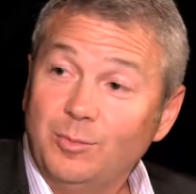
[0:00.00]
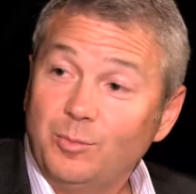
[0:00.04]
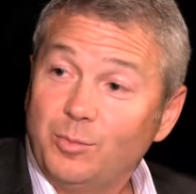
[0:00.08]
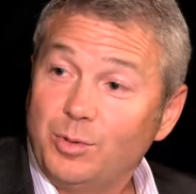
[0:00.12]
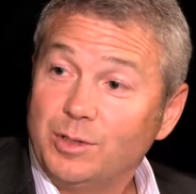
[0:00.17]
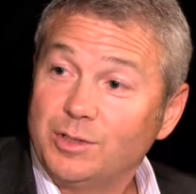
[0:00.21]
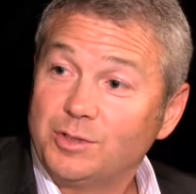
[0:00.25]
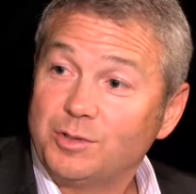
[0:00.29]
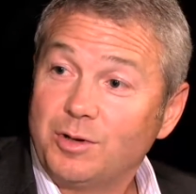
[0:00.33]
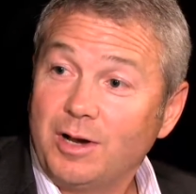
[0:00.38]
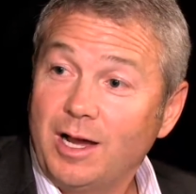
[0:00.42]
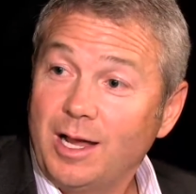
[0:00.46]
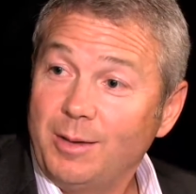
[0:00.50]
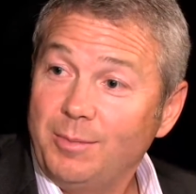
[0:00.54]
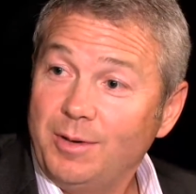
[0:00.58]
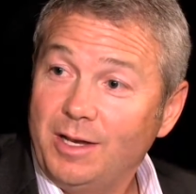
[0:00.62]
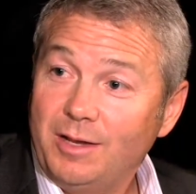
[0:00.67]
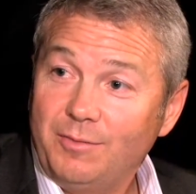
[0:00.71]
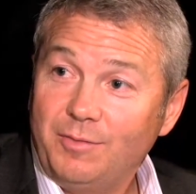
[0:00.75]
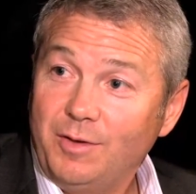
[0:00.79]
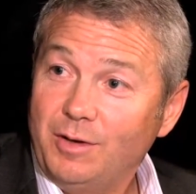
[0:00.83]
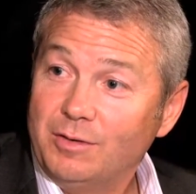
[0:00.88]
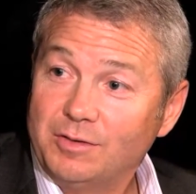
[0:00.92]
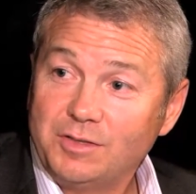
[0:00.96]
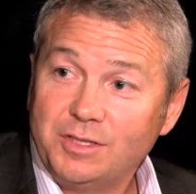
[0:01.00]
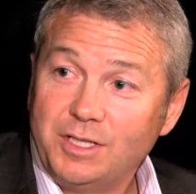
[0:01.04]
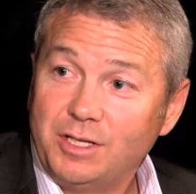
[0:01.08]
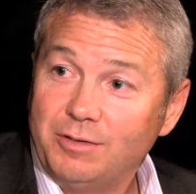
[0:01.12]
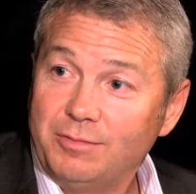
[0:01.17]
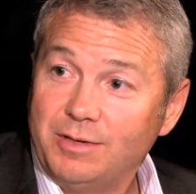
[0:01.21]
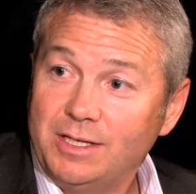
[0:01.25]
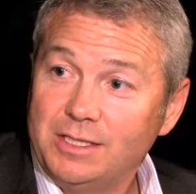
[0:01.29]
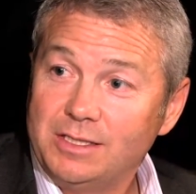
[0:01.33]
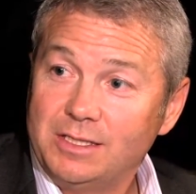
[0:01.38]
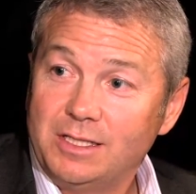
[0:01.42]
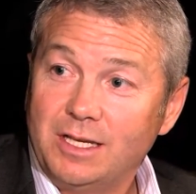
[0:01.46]
Prescribe it if you don't see
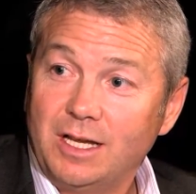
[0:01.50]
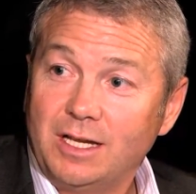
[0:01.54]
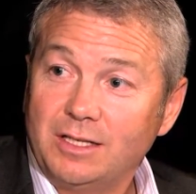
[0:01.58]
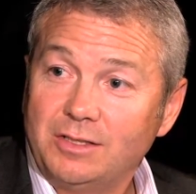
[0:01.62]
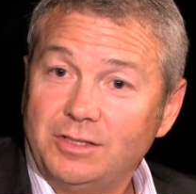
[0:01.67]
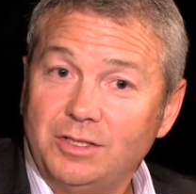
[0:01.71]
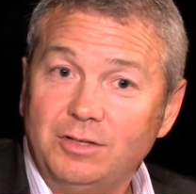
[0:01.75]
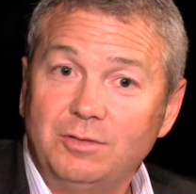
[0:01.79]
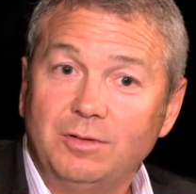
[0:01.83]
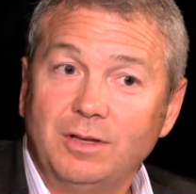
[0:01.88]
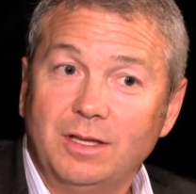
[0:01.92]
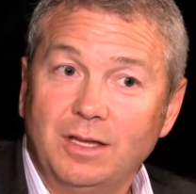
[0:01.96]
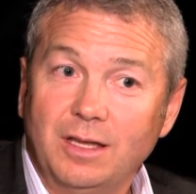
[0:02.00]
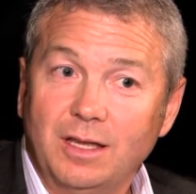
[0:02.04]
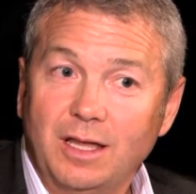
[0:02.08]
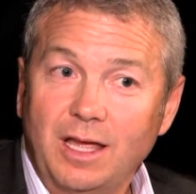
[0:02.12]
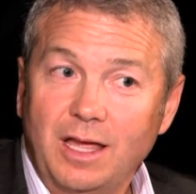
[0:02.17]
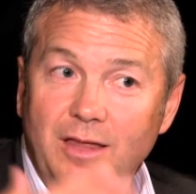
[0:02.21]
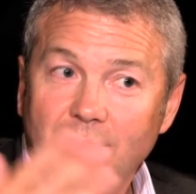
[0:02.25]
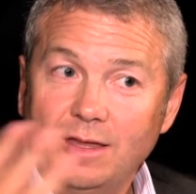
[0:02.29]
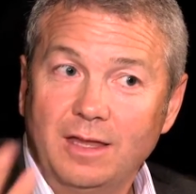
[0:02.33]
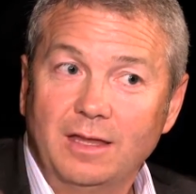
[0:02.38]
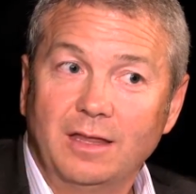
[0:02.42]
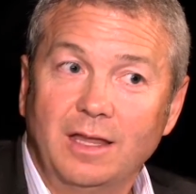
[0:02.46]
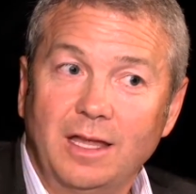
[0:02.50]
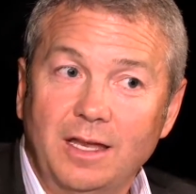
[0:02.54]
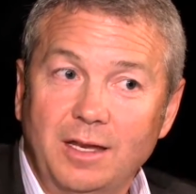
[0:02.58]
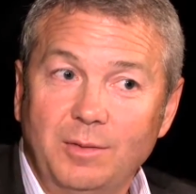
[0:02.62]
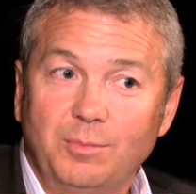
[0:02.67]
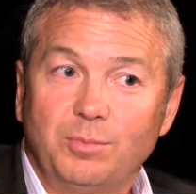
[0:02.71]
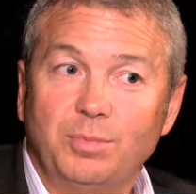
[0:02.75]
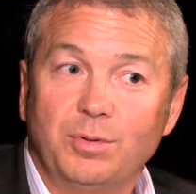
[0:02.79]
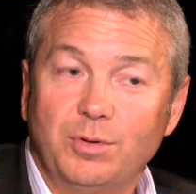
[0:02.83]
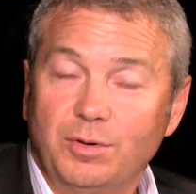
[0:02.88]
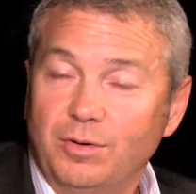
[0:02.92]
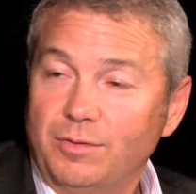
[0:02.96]
a reason not to, and then let
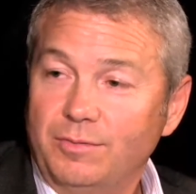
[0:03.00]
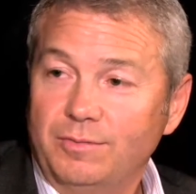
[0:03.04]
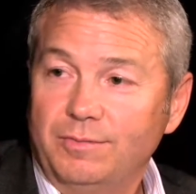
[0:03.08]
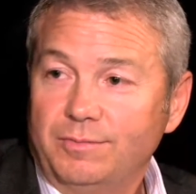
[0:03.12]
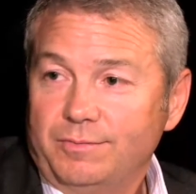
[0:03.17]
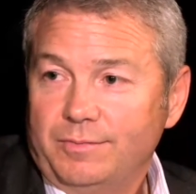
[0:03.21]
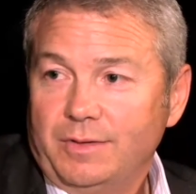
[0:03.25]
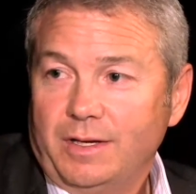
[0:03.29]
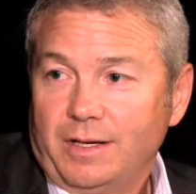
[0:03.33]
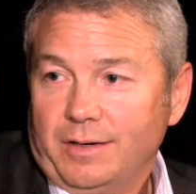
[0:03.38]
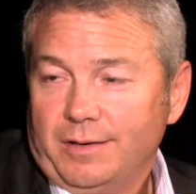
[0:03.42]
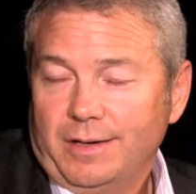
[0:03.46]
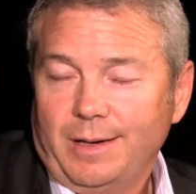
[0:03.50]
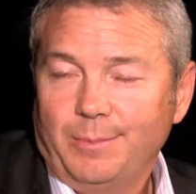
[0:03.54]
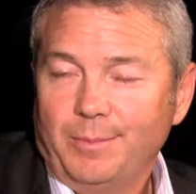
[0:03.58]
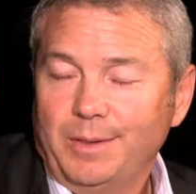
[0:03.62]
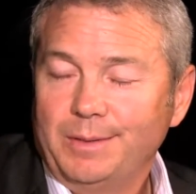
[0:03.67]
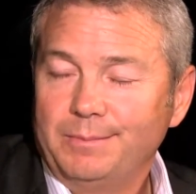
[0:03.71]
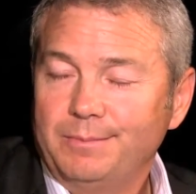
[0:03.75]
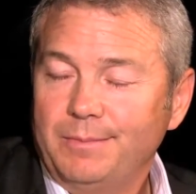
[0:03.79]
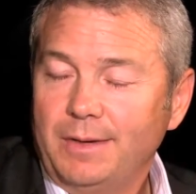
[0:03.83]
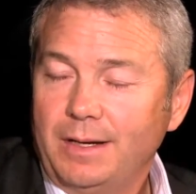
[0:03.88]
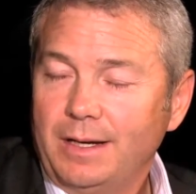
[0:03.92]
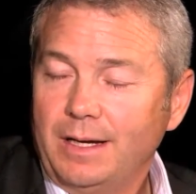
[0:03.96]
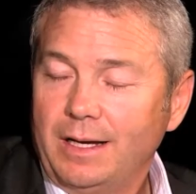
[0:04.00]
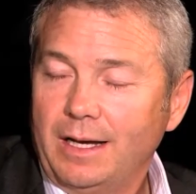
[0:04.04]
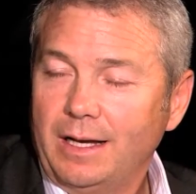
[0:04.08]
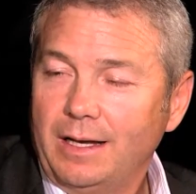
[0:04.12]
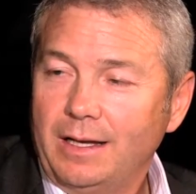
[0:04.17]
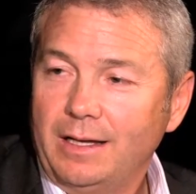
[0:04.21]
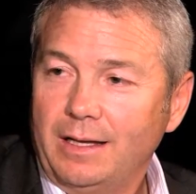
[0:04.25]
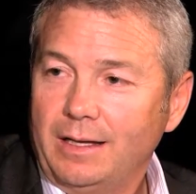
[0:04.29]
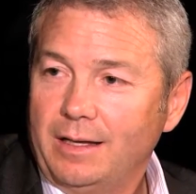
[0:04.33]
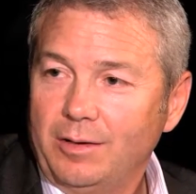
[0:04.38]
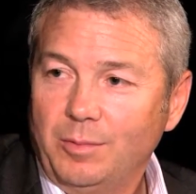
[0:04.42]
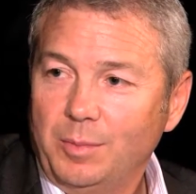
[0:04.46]
it prove,
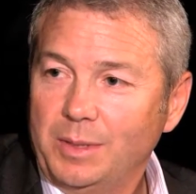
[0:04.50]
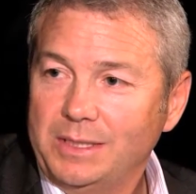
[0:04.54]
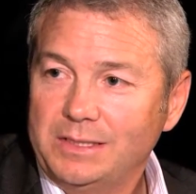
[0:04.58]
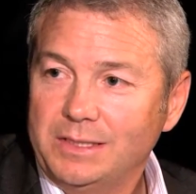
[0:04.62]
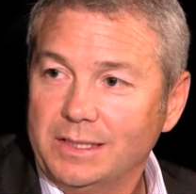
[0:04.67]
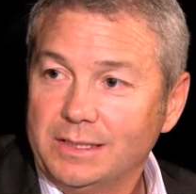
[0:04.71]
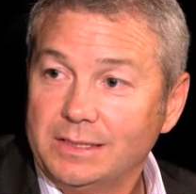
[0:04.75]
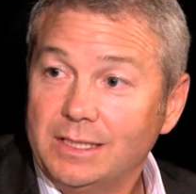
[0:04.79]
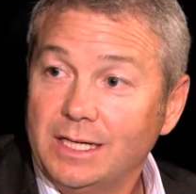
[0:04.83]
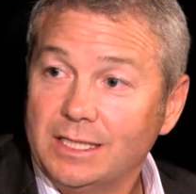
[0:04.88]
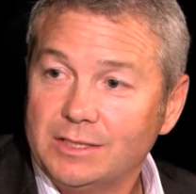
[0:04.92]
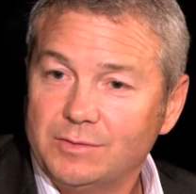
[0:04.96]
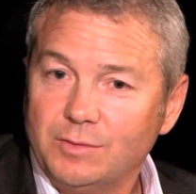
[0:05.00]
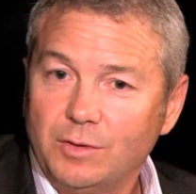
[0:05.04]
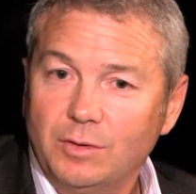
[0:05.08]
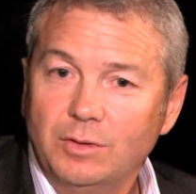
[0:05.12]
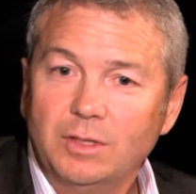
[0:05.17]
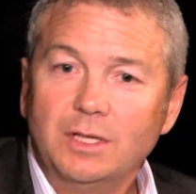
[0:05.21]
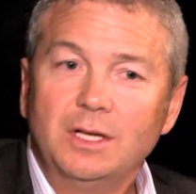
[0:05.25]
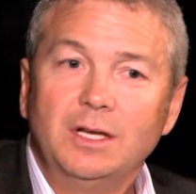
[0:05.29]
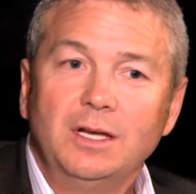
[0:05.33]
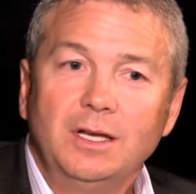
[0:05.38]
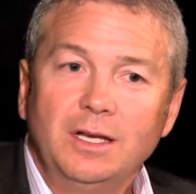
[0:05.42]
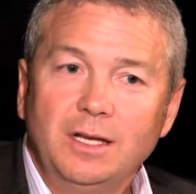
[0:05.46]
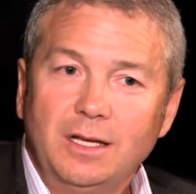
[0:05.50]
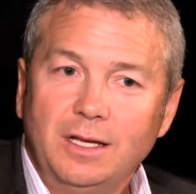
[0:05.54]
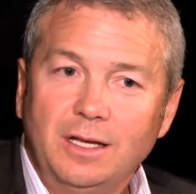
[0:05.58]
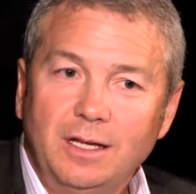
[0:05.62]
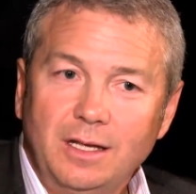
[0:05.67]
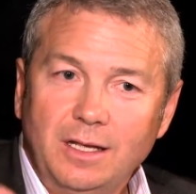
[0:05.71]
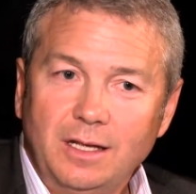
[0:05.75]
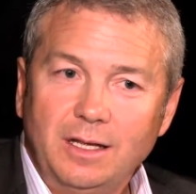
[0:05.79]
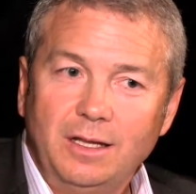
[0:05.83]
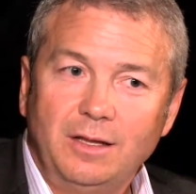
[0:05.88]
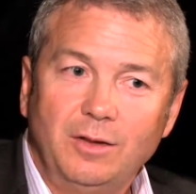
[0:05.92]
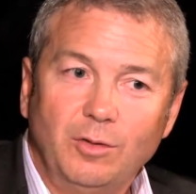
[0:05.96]
it'll be successful.
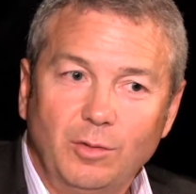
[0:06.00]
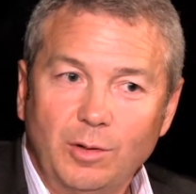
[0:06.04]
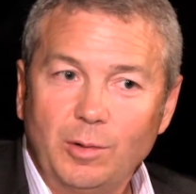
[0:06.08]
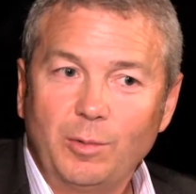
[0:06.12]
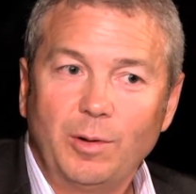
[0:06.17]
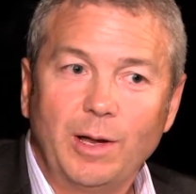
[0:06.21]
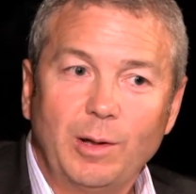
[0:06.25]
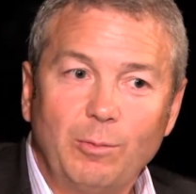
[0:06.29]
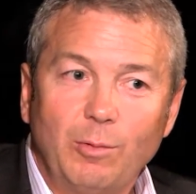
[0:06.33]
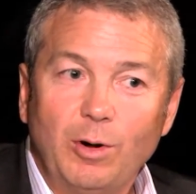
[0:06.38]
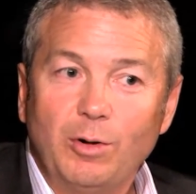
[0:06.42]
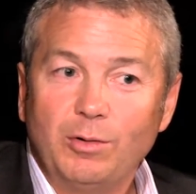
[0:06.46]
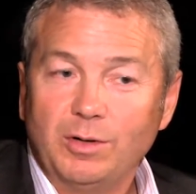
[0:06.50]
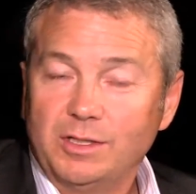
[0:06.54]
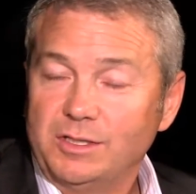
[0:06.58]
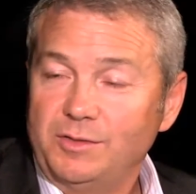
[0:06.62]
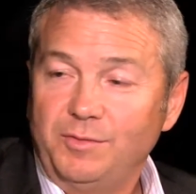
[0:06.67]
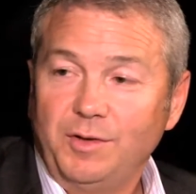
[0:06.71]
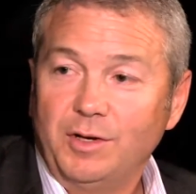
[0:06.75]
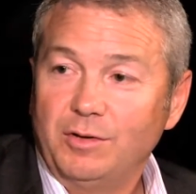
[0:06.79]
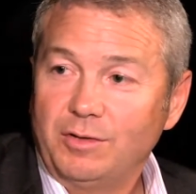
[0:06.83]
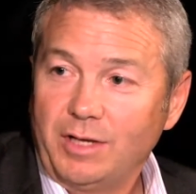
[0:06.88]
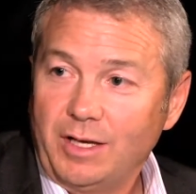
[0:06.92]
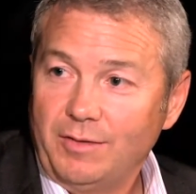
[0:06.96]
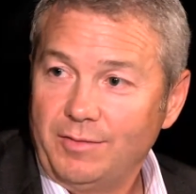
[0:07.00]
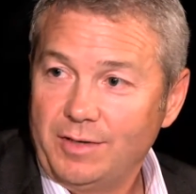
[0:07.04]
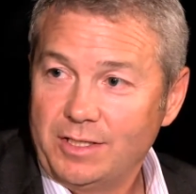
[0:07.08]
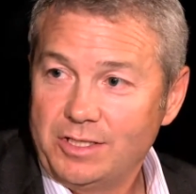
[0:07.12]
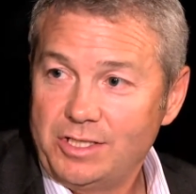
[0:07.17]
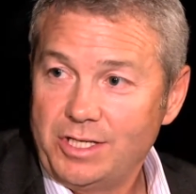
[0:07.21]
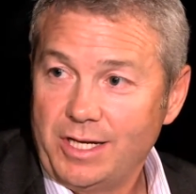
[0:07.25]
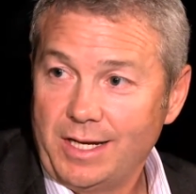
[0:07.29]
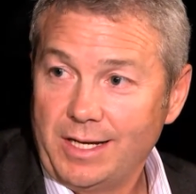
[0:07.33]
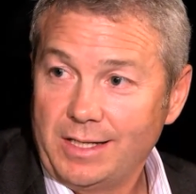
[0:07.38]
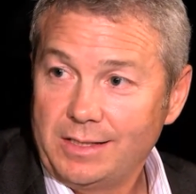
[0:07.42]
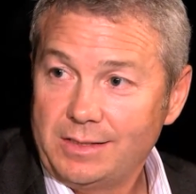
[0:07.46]
The only way it won't is if you don't give it a
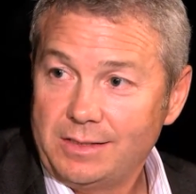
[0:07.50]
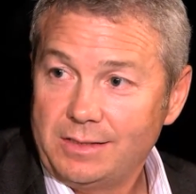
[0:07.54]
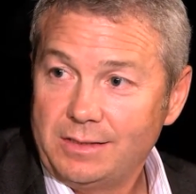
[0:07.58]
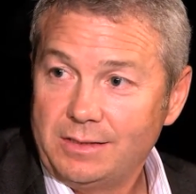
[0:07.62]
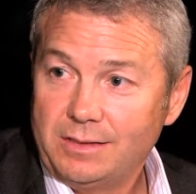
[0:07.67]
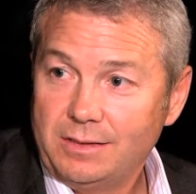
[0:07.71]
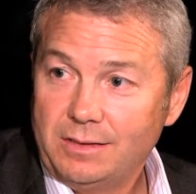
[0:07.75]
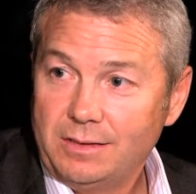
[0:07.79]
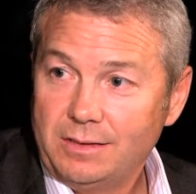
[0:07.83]
chance.